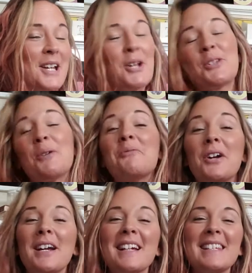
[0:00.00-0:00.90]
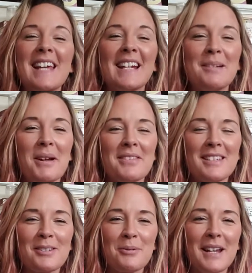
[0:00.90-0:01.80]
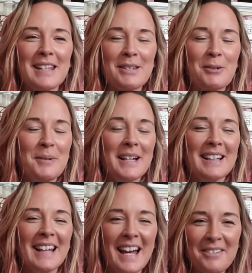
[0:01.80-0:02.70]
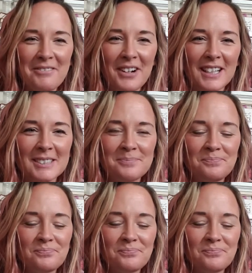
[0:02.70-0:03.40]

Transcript: So I'm very excited about this one. I think this will be a lot of fun,